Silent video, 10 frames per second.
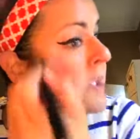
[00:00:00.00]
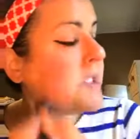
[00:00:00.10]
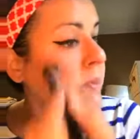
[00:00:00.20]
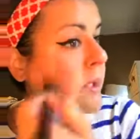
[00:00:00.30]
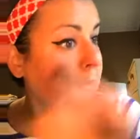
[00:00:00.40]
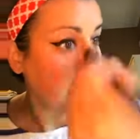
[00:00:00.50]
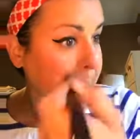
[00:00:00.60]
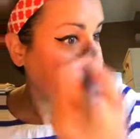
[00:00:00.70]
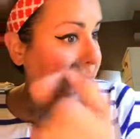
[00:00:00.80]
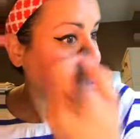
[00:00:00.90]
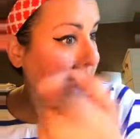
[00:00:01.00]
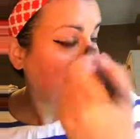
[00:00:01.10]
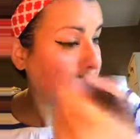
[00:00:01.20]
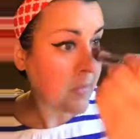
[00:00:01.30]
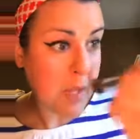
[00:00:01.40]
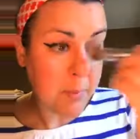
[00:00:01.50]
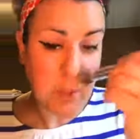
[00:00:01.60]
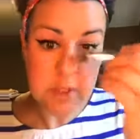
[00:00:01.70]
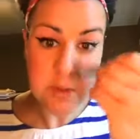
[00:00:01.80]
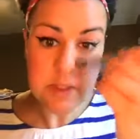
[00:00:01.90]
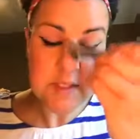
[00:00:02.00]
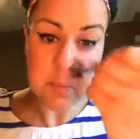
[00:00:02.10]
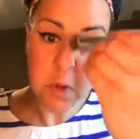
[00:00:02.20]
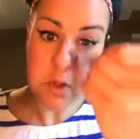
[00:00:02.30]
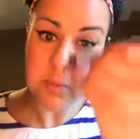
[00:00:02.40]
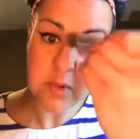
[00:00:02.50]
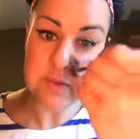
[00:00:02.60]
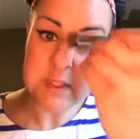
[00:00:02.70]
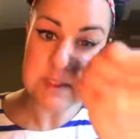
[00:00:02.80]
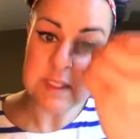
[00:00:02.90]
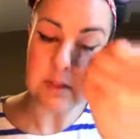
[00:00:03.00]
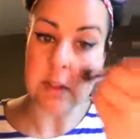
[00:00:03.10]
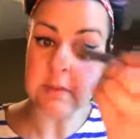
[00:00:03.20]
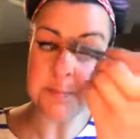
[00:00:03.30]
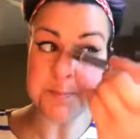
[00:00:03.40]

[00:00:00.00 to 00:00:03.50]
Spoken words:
So anyway, I'm putting on this waterproof concealer